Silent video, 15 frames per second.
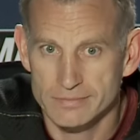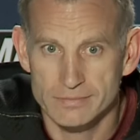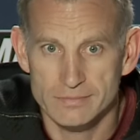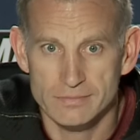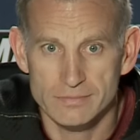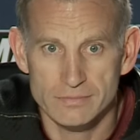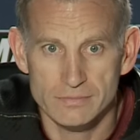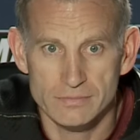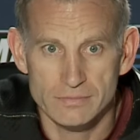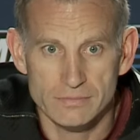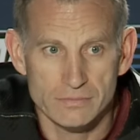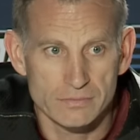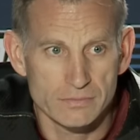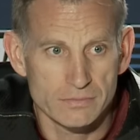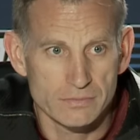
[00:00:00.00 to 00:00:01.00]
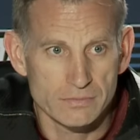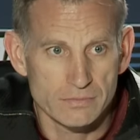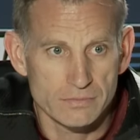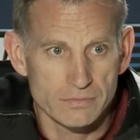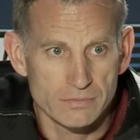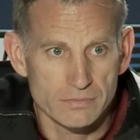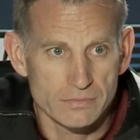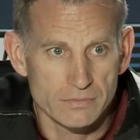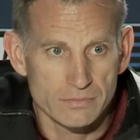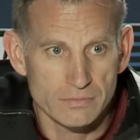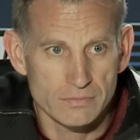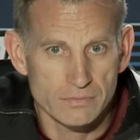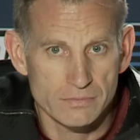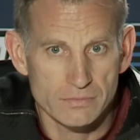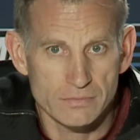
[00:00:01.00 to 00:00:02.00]

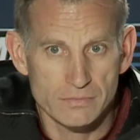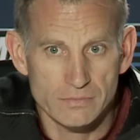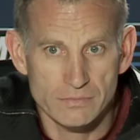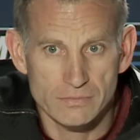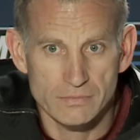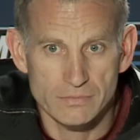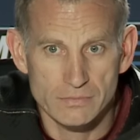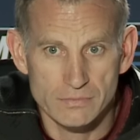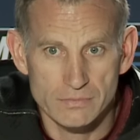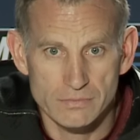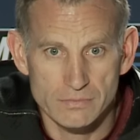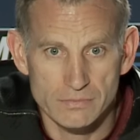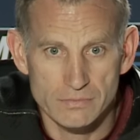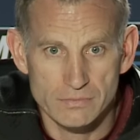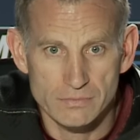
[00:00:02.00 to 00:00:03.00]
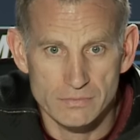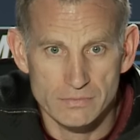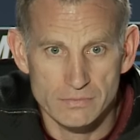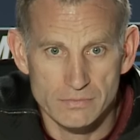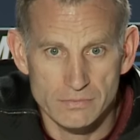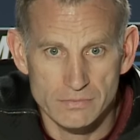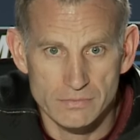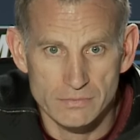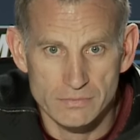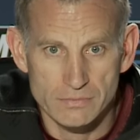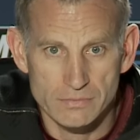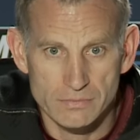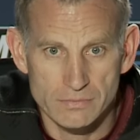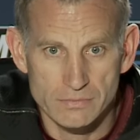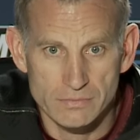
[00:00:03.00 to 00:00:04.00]
(no one is talking)